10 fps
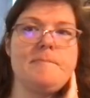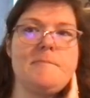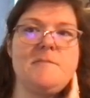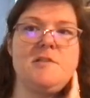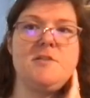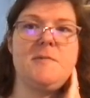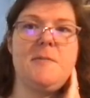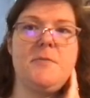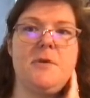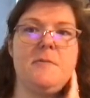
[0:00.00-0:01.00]
And here's
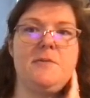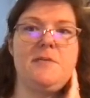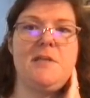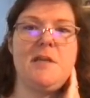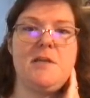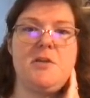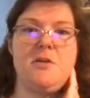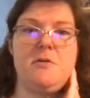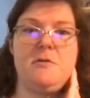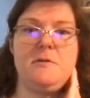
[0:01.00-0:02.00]
my printable. See, isn't that
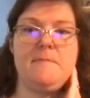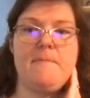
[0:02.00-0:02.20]
cute?